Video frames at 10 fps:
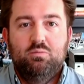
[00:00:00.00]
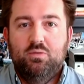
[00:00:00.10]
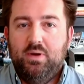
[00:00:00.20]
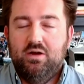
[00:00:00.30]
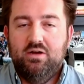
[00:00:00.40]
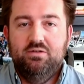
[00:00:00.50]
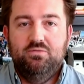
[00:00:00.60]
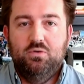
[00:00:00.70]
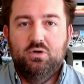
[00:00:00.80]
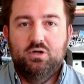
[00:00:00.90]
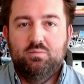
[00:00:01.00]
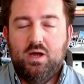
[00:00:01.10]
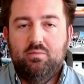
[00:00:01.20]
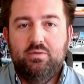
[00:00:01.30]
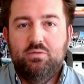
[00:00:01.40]
preparing for
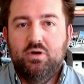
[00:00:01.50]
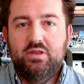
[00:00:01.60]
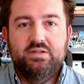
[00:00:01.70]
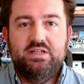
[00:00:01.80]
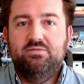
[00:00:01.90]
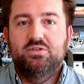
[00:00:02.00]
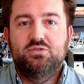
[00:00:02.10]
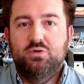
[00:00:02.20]
probably one of the safest